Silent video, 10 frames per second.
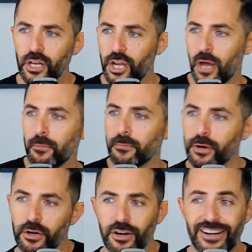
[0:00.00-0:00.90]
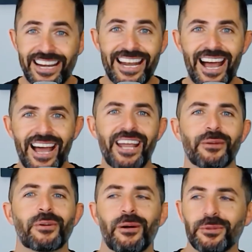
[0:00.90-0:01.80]
Number
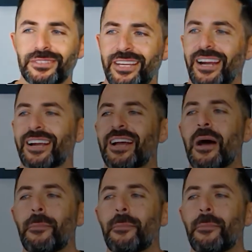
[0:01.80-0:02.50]
nine, we're almost there.